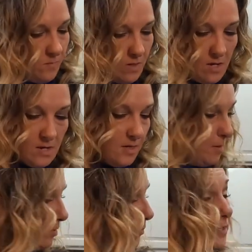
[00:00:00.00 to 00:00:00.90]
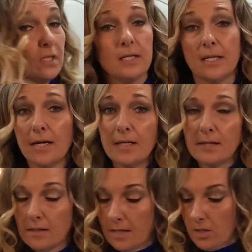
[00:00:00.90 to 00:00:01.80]
Okay, now I'm going to put the lid on it
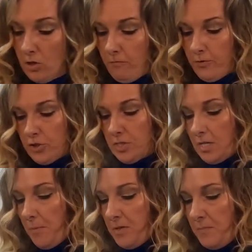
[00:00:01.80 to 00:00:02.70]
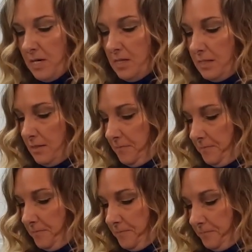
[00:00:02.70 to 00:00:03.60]
and let it go for just a couple of minutes.
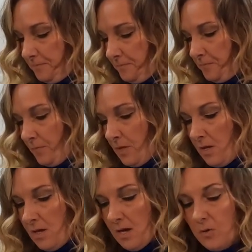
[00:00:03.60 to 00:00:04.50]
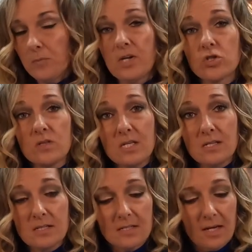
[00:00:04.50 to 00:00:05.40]
I want to make sure the
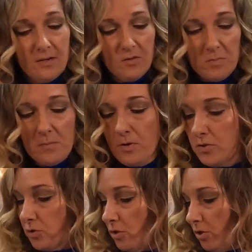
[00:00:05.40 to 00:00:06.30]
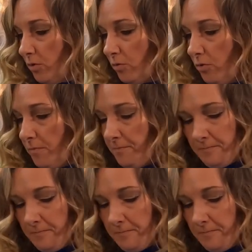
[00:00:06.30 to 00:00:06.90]
inside of the meatballs are cooked through.